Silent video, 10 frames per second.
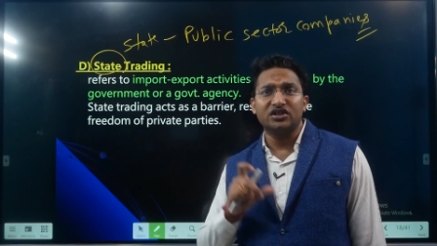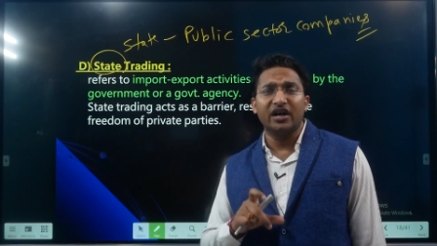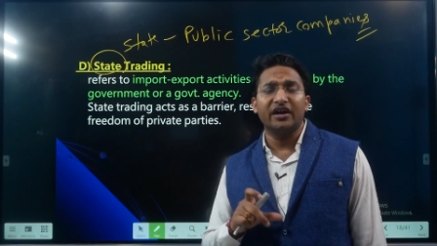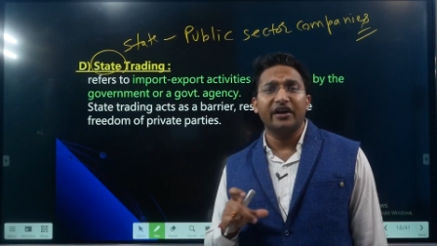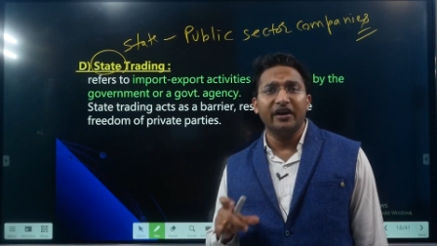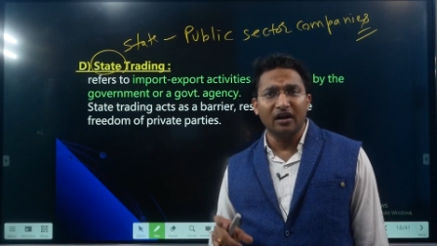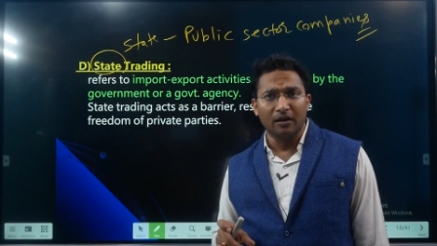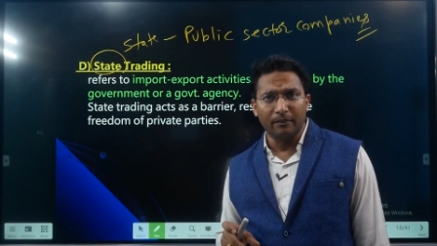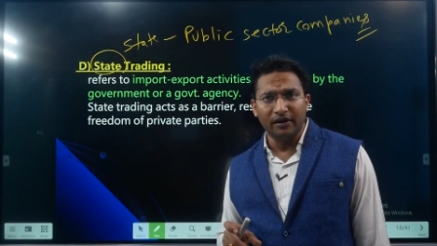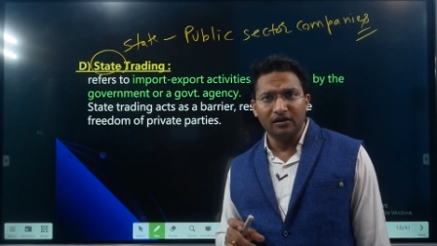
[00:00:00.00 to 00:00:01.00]
State Trading
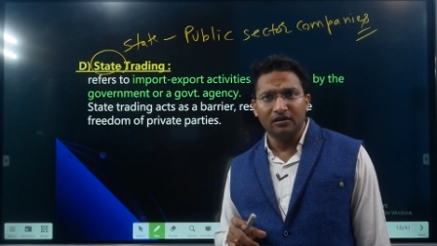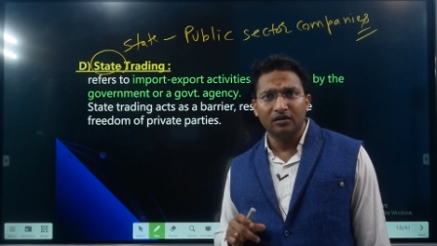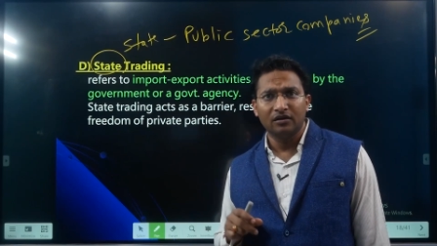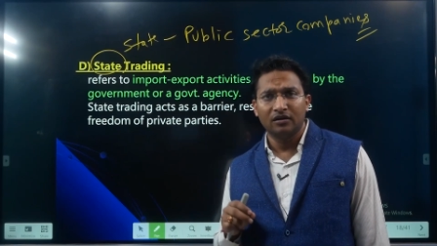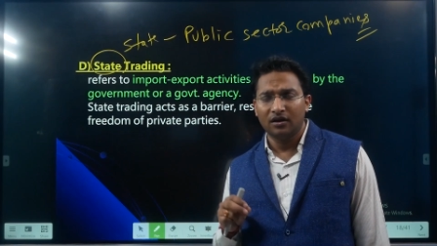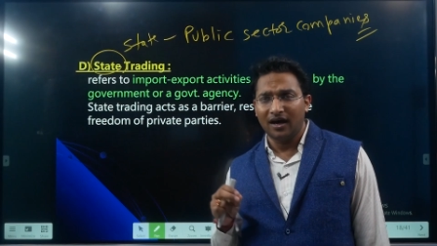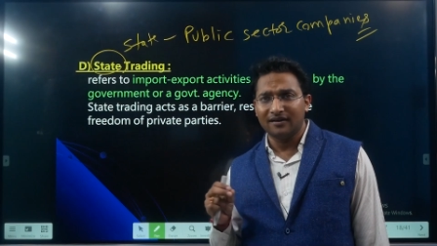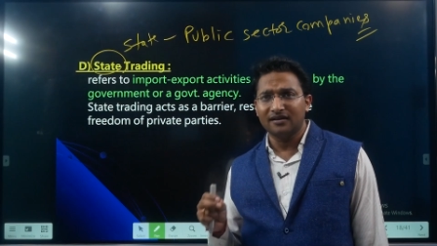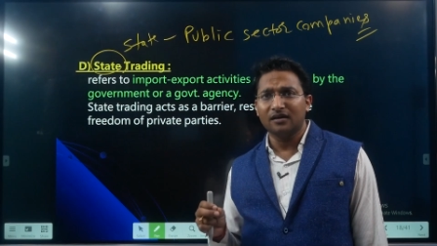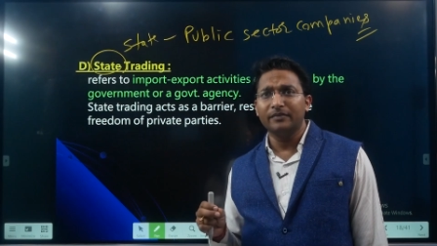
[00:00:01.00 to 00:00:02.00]
Company.
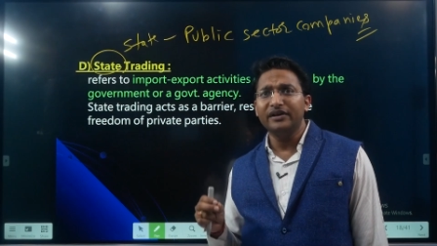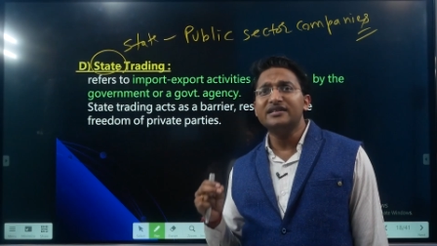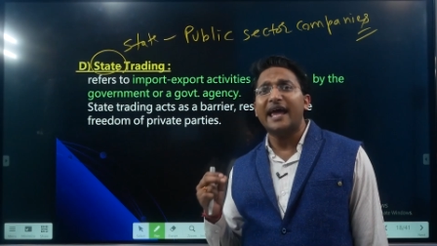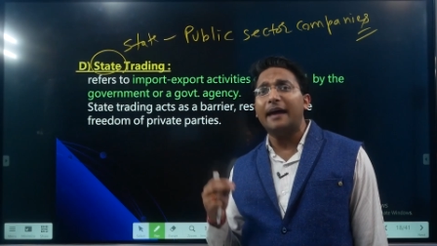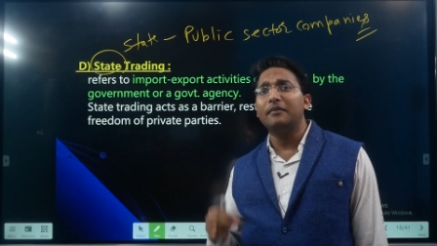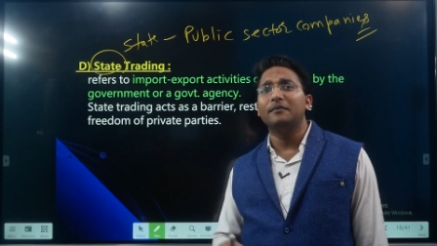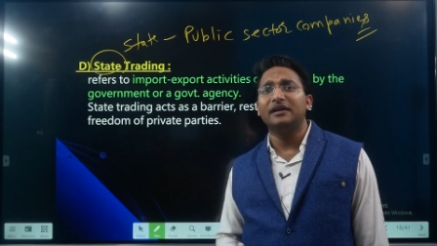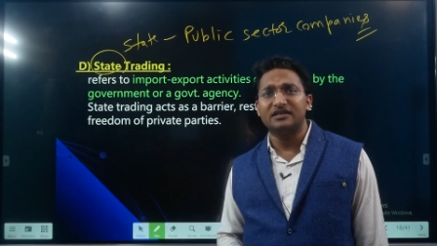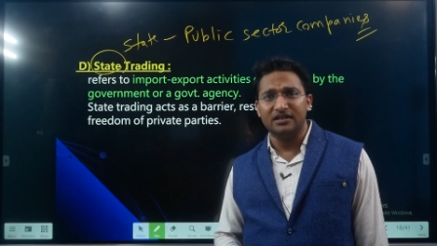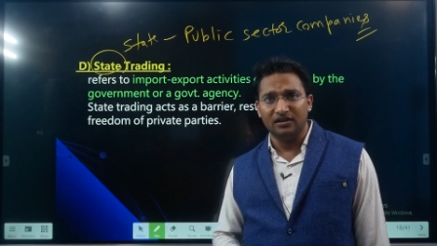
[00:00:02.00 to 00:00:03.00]
Another company is
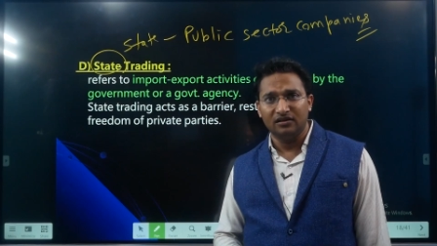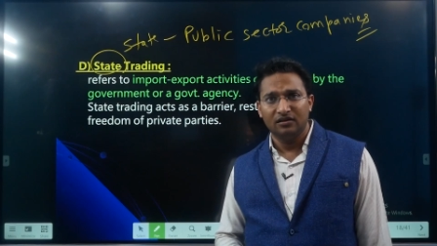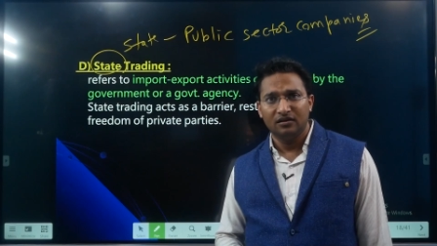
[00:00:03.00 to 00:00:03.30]
MMTC.